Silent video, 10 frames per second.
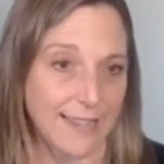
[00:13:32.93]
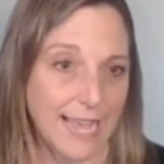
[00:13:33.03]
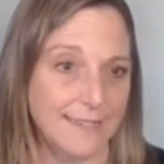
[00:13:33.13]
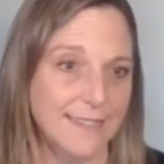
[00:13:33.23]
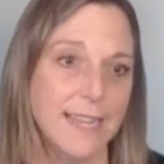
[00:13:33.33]

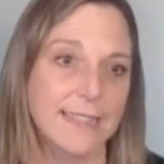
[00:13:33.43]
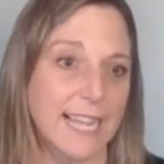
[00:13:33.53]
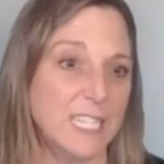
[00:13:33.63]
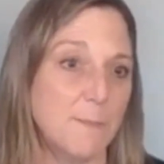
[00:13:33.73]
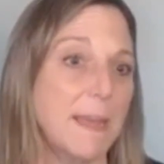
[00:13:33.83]
That's
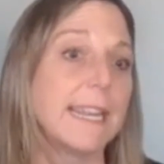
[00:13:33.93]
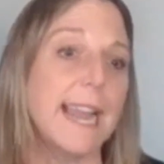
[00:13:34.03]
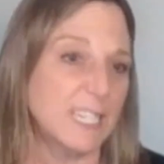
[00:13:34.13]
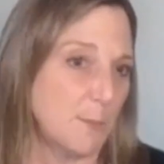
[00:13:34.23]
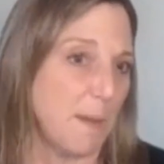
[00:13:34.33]
that's right. been an
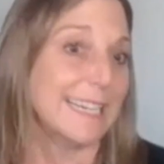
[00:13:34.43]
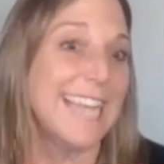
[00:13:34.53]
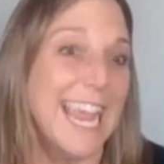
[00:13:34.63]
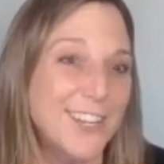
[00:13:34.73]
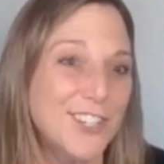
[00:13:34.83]

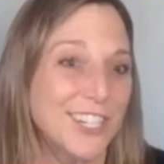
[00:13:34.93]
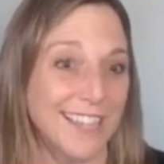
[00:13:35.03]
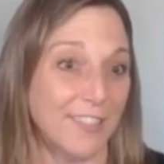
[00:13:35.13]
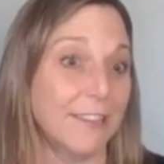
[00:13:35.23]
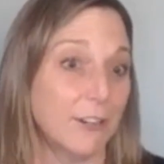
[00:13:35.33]
expectation
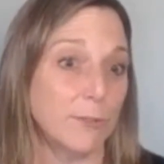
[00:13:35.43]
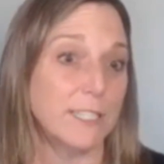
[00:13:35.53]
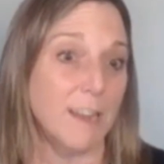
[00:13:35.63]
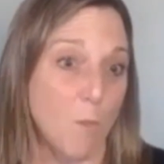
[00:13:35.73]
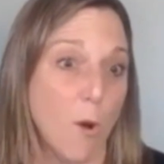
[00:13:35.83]
that they're
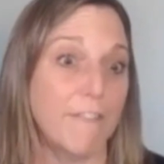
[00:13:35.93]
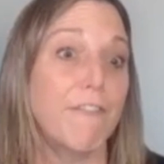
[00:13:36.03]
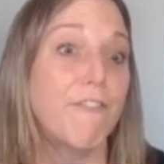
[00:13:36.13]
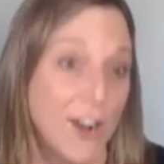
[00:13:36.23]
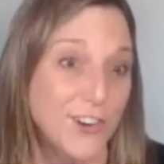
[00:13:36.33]
somewhat
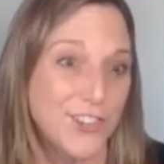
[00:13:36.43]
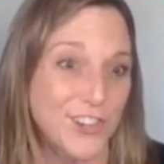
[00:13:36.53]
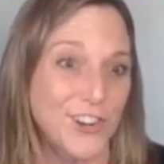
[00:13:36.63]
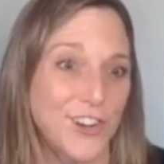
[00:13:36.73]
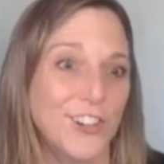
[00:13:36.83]

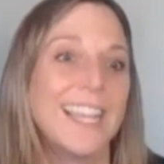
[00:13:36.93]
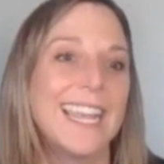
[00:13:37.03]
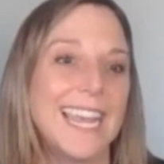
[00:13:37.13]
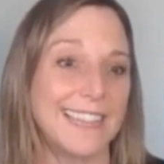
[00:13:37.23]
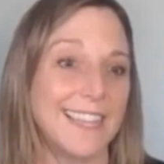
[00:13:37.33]
functional
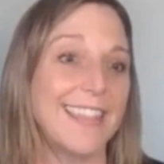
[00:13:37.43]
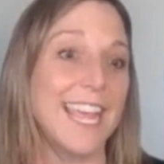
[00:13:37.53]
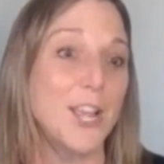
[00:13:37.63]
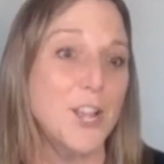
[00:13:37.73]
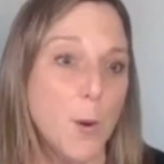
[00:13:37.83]
and that
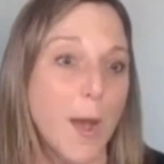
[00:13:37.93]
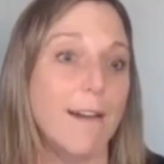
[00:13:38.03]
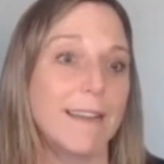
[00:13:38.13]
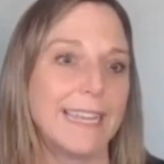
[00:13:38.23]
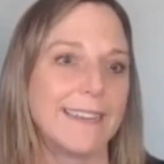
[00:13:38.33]
they can go
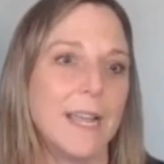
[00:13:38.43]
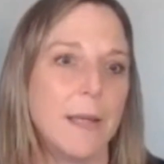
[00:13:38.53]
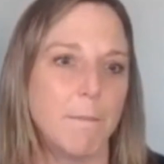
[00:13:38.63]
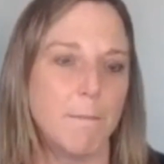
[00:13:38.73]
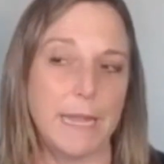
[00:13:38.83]
out and
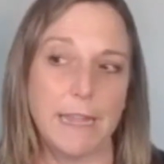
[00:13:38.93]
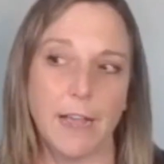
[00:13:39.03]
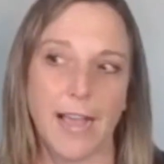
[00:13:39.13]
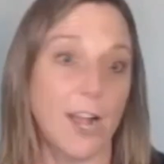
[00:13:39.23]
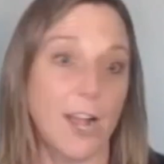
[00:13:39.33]

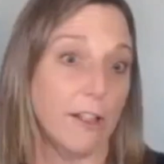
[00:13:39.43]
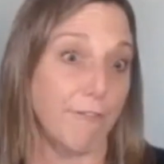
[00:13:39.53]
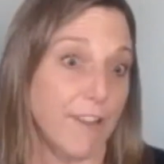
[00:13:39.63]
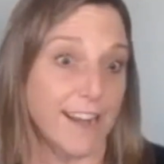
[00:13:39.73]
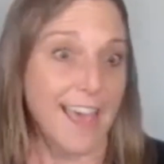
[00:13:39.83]
the i call it
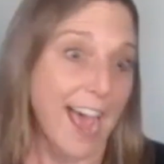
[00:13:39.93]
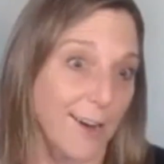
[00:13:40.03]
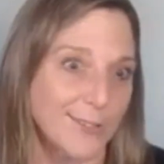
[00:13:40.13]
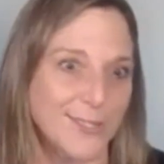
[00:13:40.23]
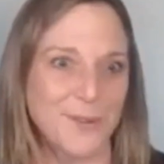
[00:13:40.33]
front of the
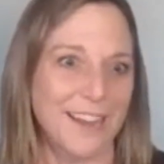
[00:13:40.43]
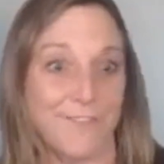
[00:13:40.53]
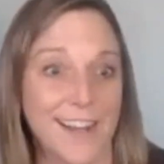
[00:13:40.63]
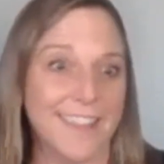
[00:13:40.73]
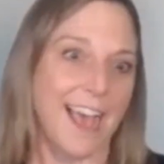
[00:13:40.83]
house right
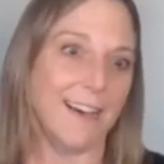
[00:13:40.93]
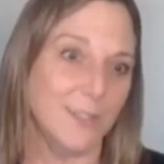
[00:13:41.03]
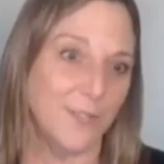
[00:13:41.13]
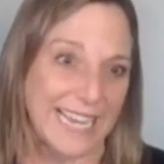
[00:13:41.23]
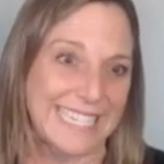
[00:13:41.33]
front of the
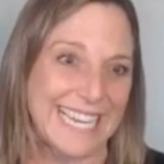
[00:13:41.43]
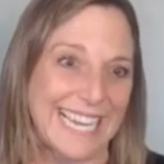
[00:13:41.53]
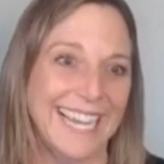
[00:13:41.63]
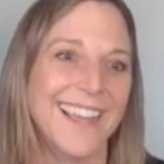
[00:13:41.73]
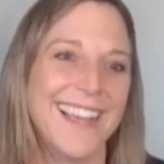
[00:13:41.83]
house
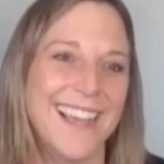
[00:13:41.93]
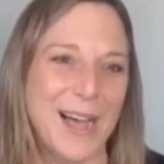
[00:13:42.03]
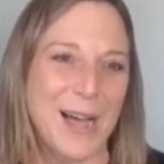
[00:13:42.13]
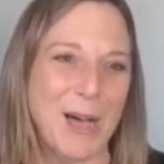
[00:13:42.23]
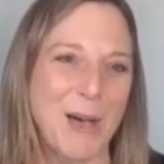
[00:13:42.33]
facing
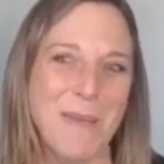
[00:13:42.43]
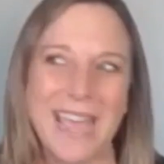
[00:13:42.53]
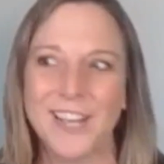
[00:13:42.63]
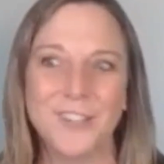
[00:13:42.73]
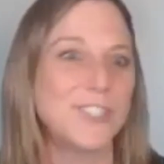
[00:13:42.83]
um,
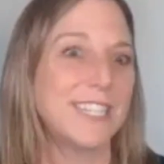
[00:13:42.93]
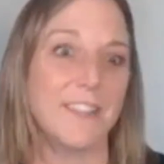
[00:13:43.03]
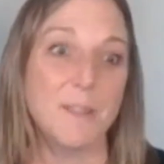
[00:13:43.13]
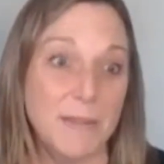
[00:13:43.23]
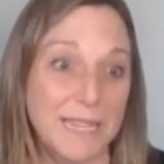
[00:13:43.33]
and yeah.
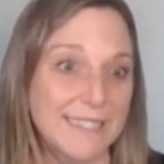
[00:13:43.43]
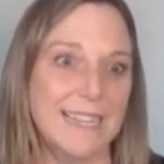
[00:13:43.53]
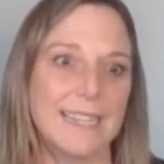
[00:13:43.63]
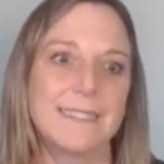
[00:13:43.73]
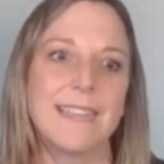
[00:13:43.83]
understand the
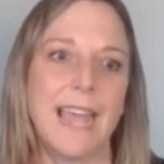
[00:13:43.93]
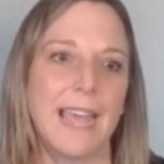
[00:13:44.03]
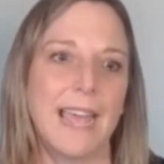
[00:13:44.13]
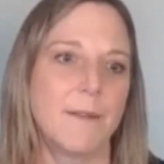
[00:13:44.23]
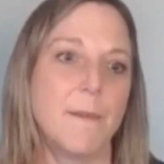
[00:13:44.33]
business
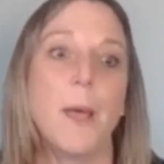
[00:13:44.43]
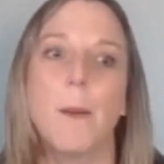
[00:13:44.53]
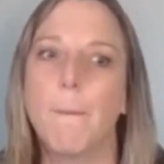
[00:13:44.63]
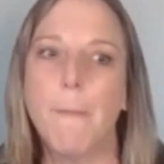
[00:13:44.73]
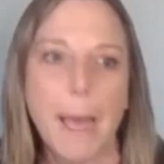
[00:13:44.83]
and
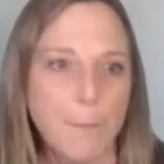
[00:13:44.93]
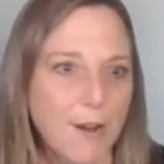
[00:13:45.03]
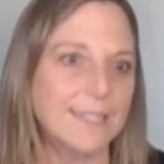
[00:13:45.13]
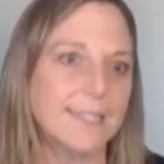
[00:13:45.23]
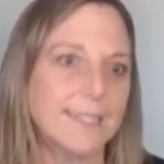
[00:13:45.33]
map
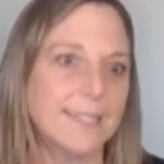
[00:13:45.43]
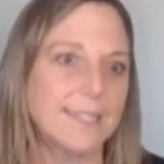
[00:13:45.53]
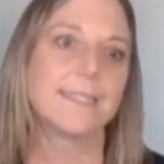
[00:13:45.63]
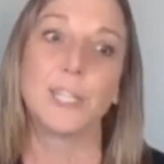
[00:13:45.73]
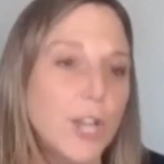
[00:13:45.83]

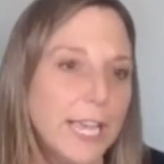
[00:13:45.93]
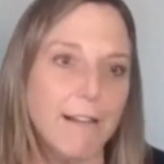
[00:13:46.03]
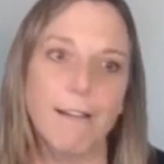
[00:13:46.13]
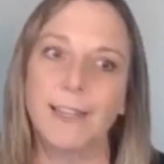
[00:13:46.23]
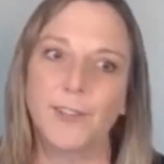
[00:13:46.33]
processes and
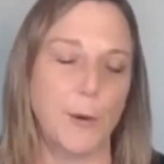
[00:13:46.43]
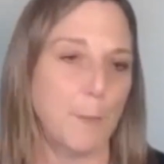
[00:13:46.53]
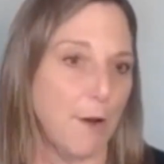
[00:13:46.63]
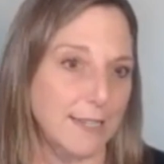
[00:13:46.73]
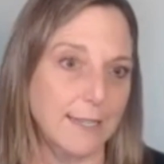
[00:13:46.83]
look at
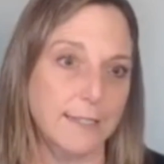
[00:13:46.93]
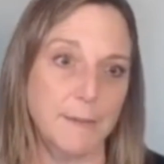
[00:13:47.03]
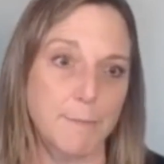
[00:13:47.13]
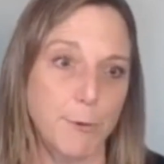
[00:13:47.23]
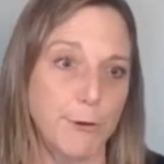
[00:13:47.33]
areas for
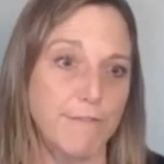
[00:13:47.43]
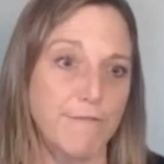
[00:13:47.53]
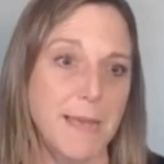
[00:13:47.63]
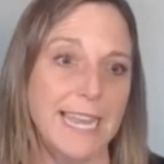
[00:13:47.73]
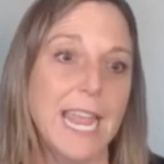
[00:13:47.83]
process
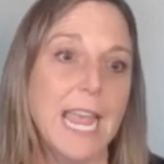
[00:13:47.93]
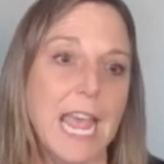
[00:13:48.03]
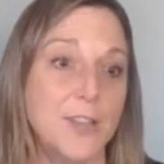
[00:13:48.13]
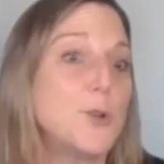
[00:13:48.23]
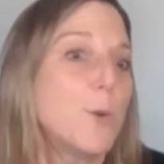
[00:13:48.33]
improvement
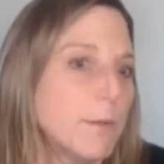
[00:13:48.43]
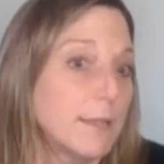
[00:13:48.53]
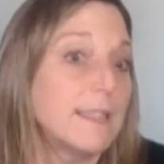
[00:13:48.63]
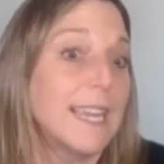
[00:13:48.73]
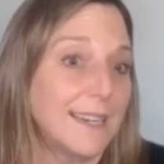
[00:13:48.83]
and do all
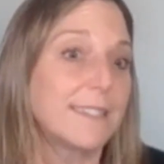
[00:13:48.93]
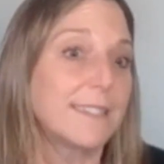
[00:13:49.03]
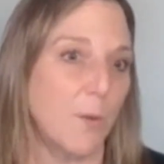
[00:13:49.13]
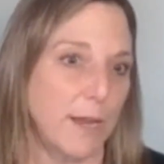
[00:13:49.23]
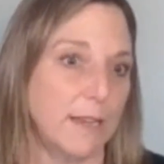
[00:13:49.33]
the things
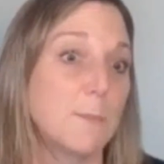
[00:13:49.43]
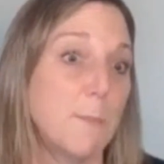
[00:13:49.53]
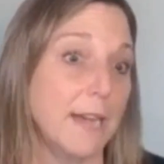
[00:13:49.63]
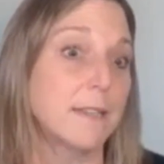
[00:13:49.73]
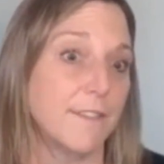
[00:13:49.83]
that we
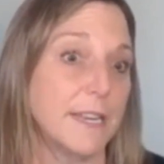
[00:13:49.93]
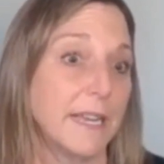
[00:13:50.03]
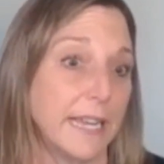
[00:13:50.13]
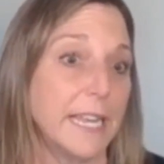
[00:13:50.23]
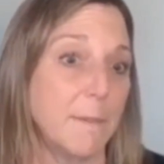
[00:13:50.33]
expect of in
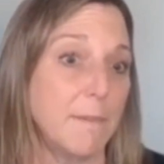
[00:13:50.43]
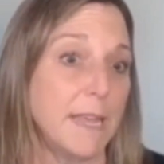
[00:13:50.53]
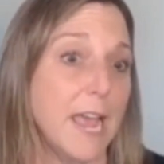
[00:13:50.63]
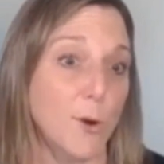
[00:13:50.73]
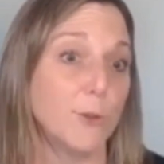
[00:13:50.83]
a, in a
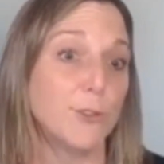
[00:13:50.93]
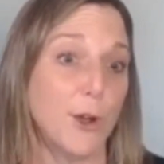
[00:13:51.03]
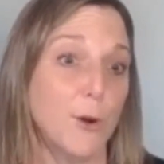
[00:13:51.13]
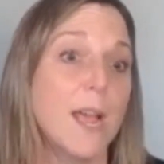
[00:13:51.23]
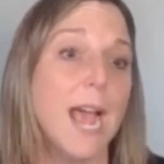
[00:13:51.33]
ba role
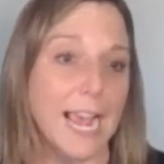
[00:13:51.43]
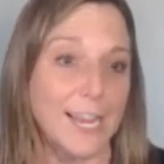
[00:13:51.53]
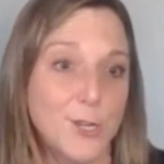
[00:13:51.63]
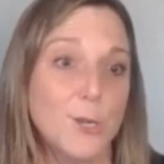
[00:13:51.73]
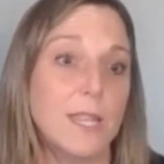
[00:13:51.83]
so i
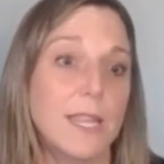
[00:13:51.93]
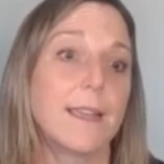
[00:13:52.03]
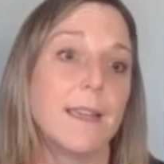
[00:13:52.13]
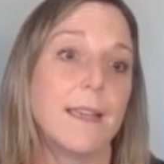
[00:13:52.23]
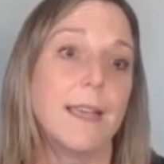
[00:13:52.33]
do
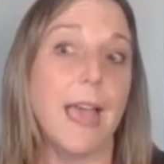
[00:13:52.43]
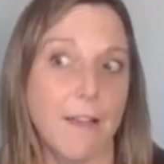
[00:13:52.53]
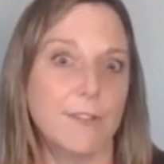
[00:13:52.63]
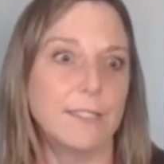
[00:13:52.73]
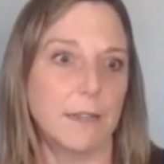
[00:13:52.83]
think
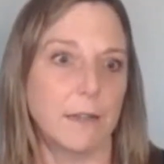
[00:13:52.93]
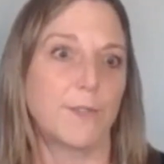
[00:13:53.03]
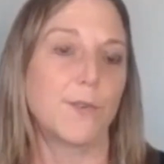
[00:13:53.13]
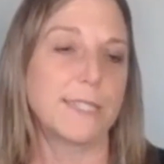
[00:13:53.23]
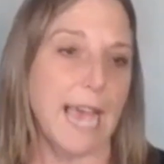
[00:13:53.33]
every
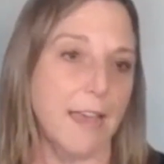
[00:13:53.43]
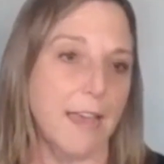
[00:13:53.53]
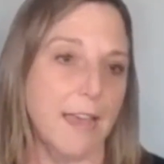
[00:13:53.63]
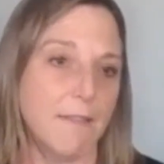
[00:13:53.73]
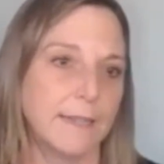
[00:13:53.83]
salesforce
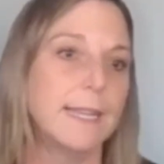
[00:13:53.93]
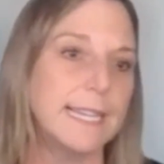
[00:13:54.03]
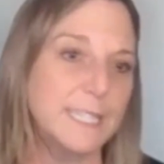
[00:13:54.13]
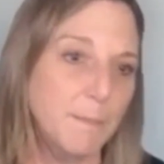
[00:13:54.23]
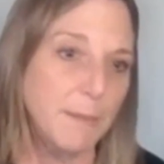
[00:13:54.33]
admin
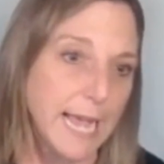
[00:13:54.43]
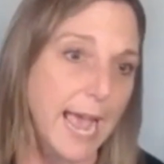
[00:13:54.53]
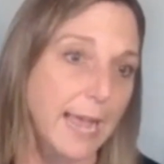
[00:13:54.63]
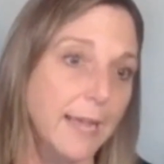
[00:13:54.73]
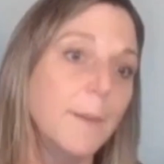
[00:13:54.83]
is a
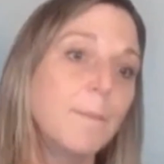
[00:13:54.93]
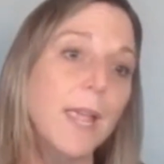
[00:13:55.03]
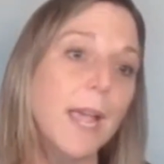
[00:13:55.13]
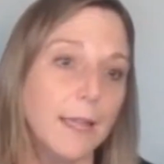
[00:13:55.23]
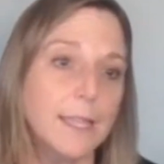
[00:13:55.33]
ba
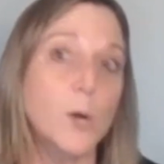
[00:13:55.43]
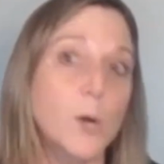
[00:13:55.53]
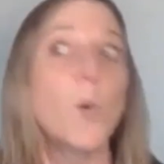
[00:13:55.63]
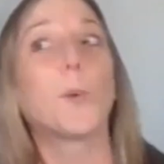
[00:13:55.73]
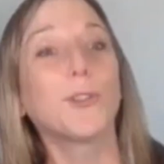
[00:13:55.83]
i
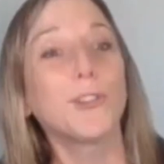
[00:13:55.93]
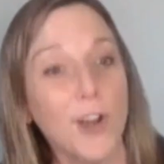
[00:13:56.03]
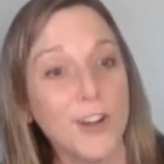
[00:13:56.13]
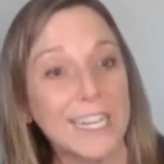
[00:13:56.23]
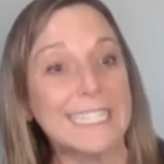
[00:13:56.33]
think what we're
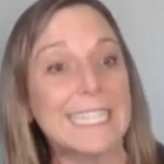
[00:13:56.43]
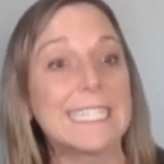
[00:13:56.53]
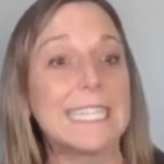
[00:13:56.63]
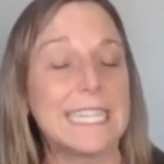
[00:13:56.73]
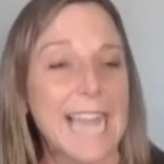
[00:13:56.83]
starting to
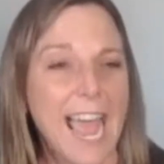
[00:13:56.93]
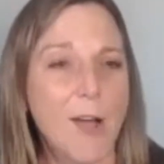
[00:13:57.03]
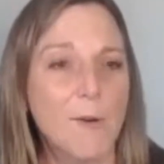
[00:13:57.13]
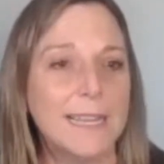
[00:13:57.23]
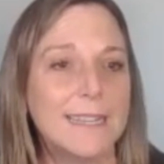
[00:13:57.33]
see
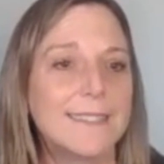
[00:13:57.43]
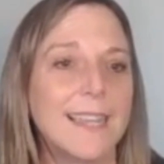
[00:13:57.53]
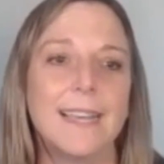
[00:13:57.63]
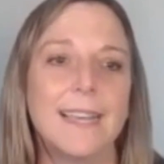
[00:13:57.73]
now is